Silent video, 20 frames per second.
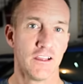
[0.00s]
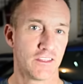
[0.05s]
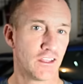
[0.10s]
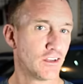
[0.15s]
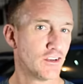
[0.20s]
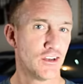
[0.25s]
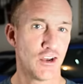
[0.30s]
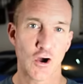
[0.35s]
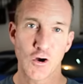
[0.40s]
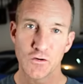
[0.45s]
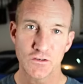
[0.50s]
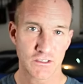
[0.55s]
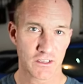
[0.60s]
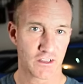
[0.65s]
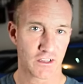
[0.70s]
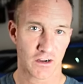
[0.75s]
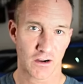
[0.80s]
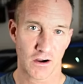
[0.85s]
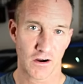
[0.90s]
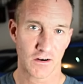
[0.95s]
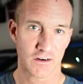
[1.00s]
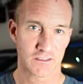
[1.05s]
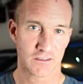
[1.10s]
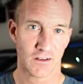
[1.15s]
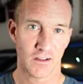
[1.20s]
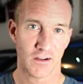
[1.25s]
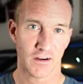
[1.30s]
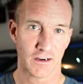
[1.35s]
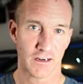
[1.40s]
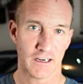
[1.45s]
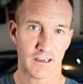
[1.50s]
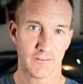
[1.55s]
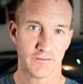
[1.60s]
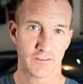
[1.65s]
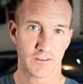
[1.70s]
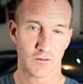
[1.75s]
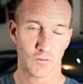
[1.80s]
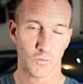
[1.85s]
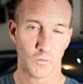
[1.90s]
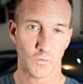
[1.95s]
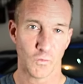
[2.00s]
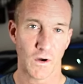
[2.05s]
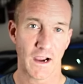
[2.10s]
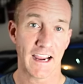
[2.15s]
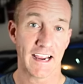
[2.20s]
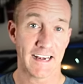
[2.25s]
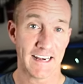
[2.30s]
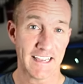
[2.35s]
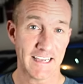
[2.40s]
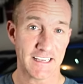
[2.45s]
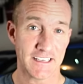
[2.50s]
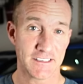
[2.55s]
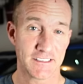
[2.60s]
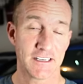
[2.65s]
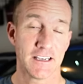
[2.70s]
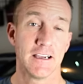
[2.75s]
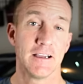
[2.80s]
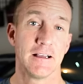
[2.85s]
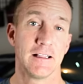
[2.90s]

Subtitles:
The nose of the car is long enough the way it is,